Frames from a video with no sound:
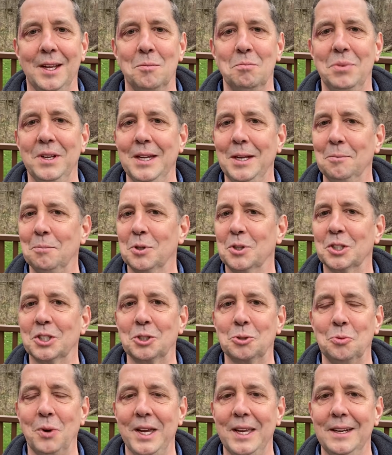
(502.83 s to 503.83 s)
and being
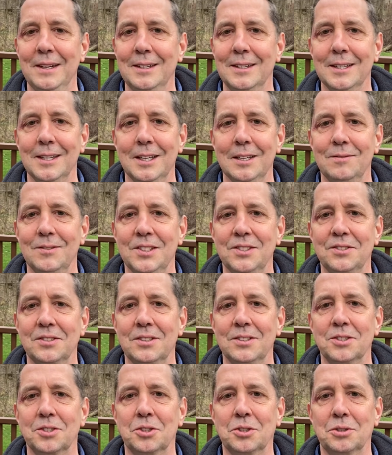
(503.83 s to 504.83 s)
persuaded and convinced
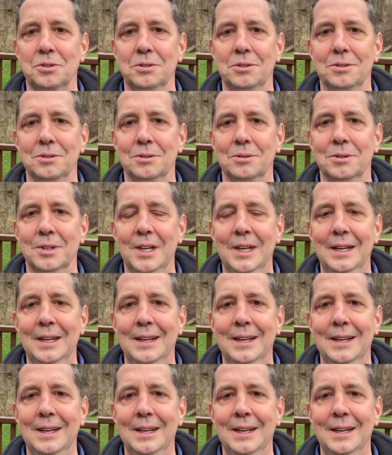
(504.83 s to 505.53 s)
it's true